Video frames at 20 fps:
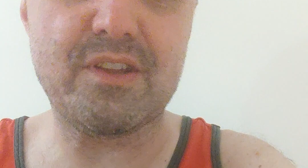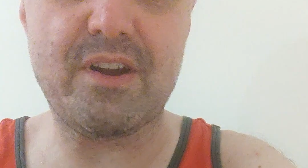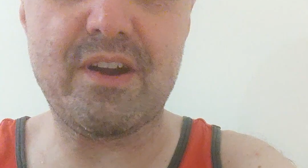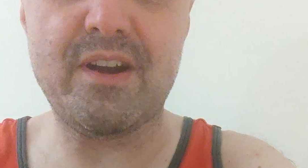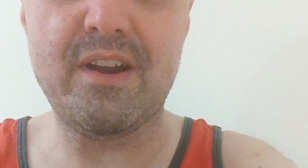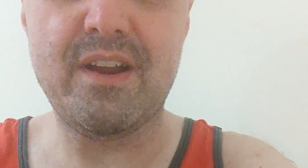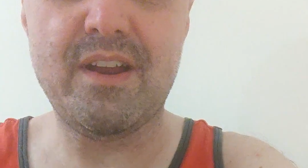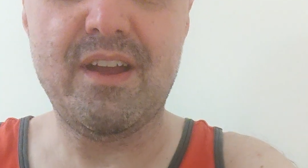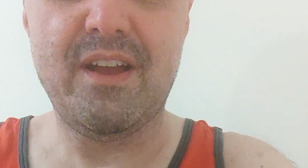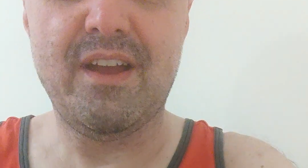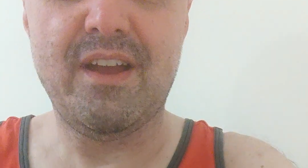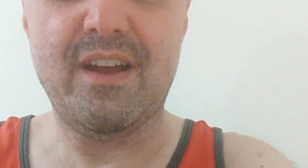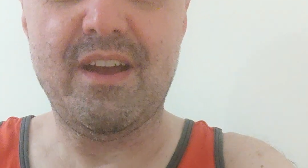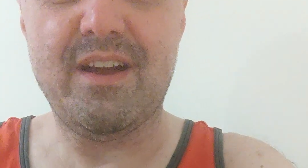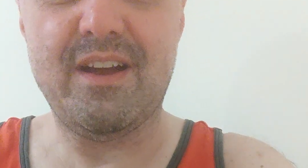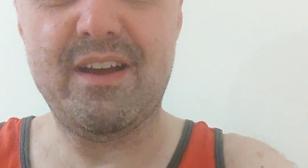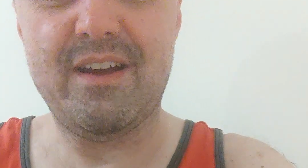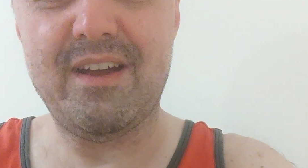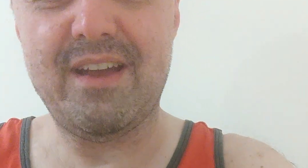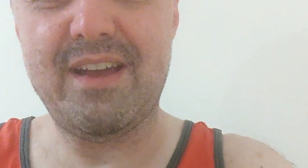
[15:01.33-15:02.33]
there.
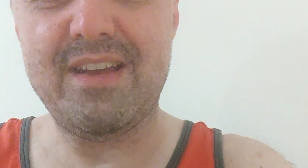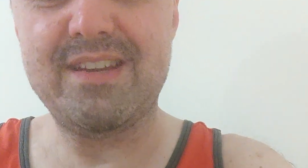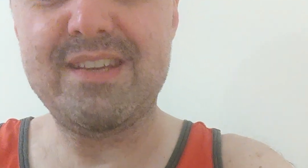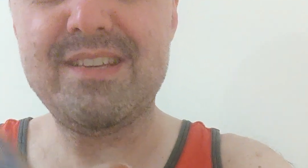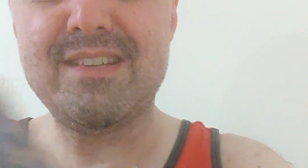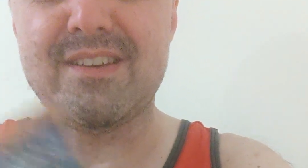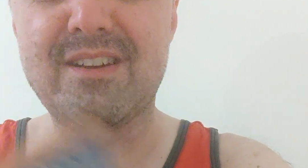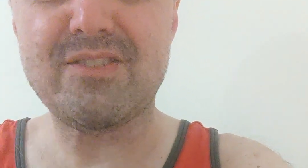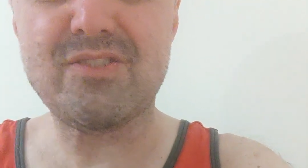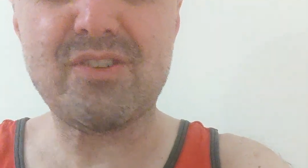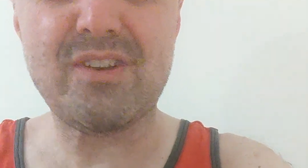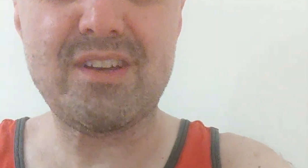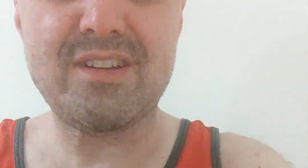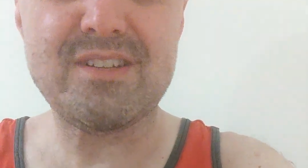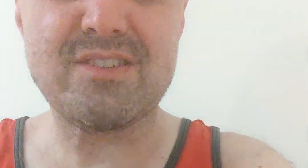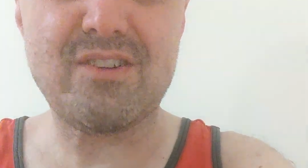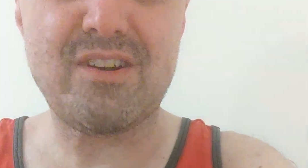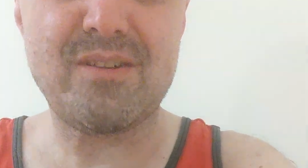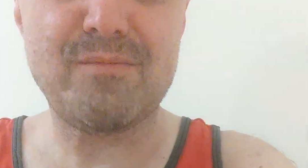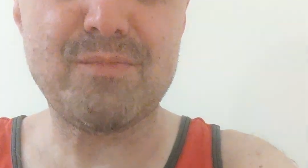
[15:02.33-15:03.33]
And he's also got
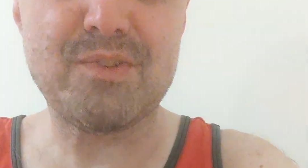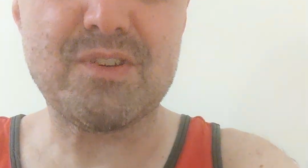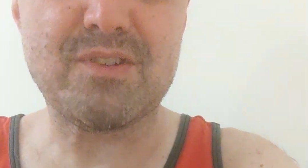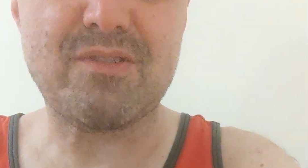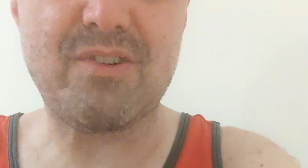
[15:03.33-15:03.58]
his arms